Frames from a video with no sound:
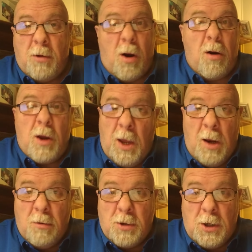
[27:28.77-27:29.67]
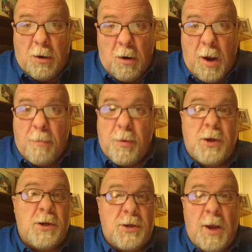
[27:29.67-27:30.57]
dark energy crap that
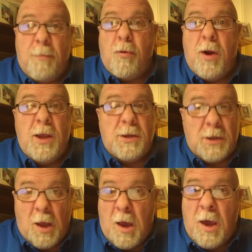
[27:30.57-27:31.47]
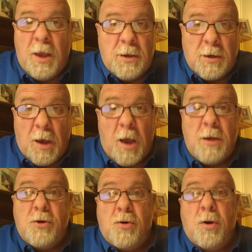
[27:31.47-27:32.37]
just separates and hides
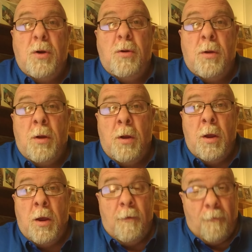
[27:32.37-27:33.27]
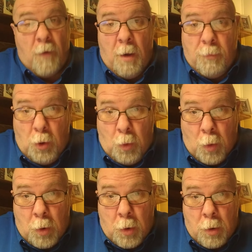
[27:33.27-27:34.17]
God's truth from you.